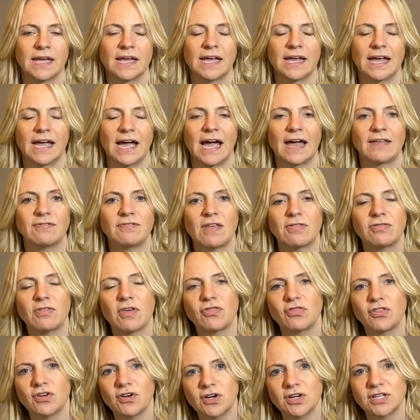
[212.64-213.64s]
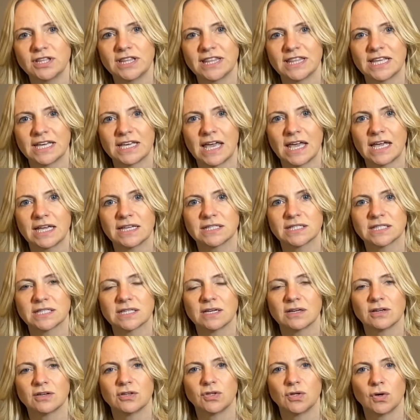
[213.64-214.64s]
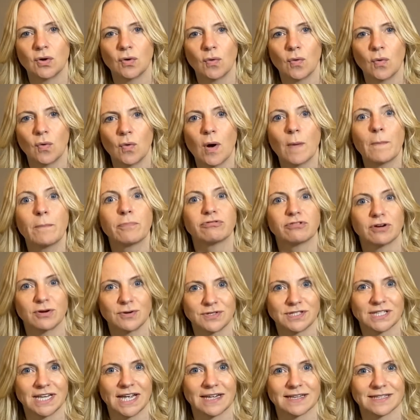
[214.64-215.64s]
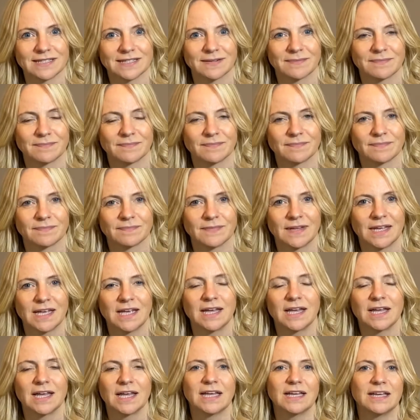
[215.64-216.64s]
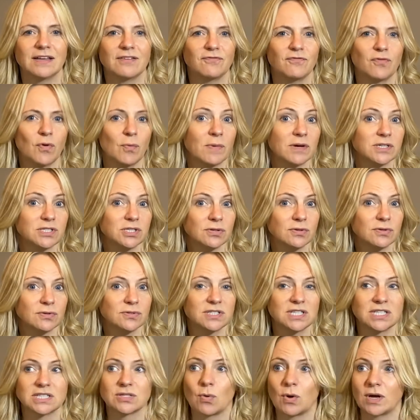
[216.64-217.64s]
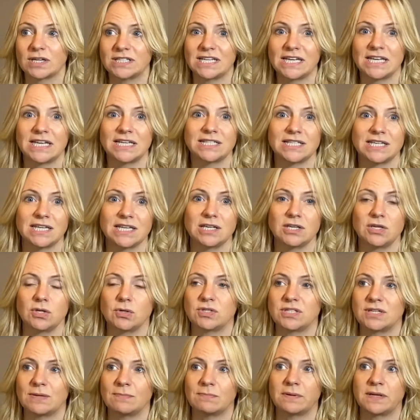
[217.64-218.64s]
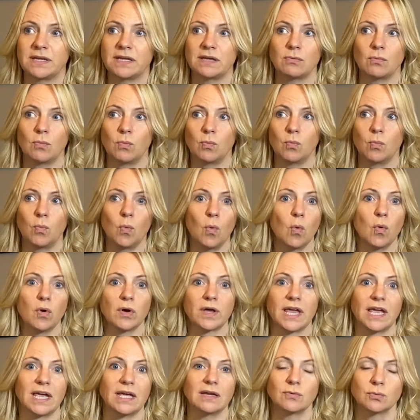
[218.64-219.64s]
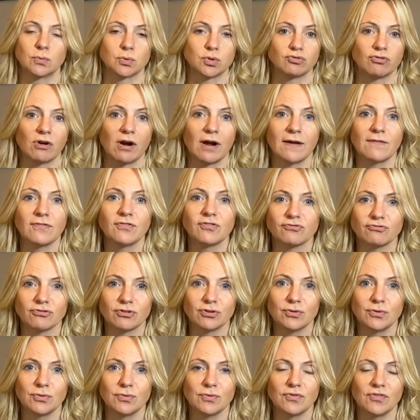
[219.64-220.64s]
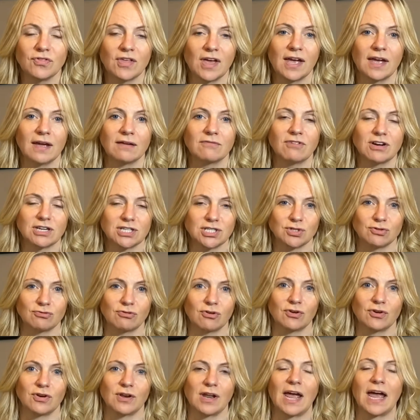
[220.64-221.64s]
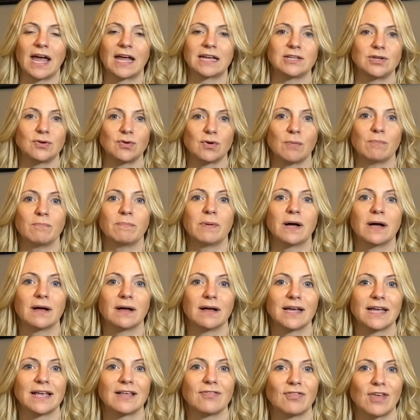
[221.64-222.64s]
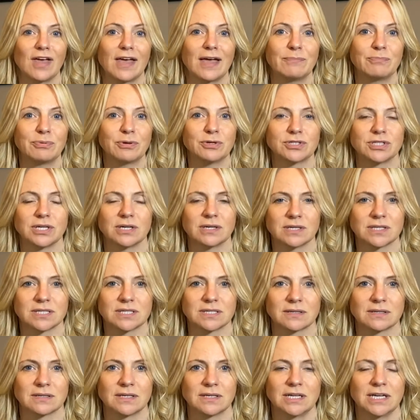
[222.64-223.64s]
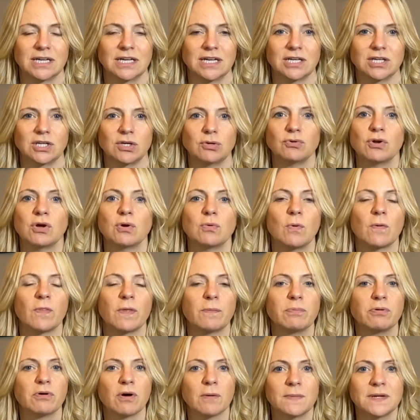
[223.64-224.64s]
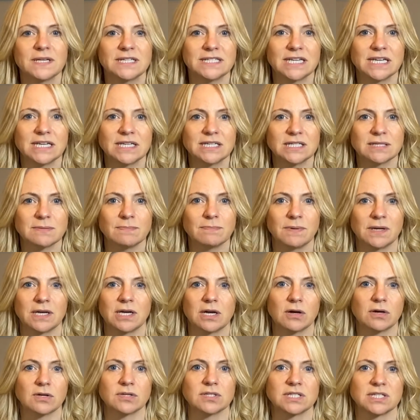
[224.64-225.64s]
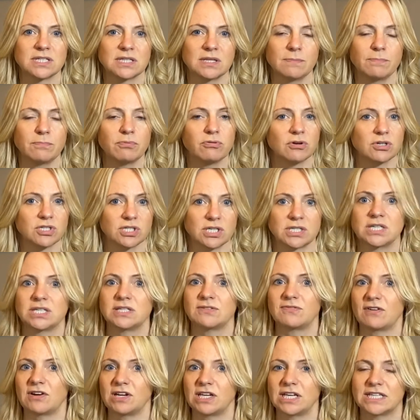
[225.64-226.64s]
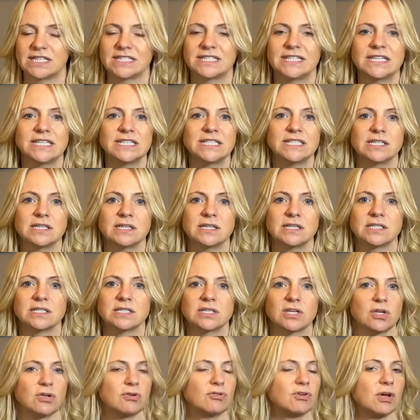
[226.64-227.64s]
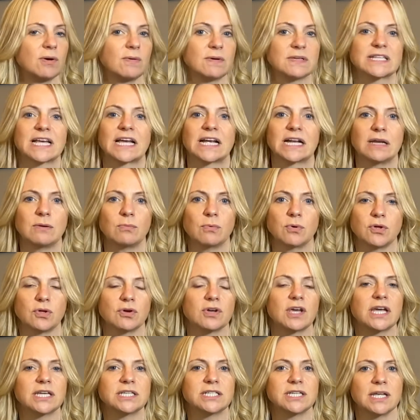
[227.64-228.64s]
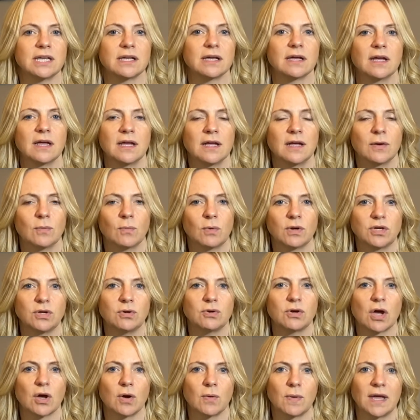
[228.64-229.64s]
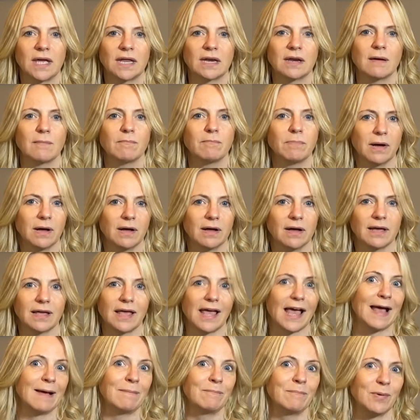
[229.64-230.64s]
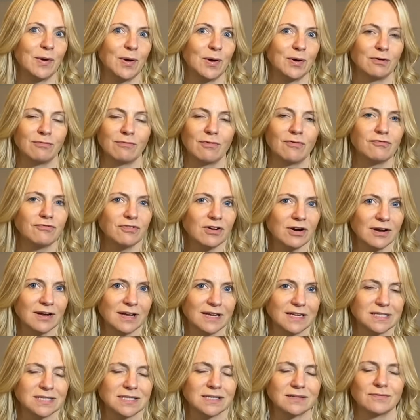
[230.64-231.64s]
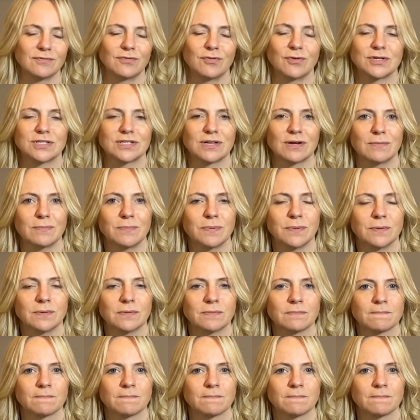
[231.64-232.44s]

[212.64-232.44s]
And then the third thing is your process. For McDonald's, it's quite easy. You simply walk in or drive through their restaurant and you can buy their products. You know what the promise is because the product is very consistent, so you know exactly what you're getting when you go in and buy a hamburger and fries, for example.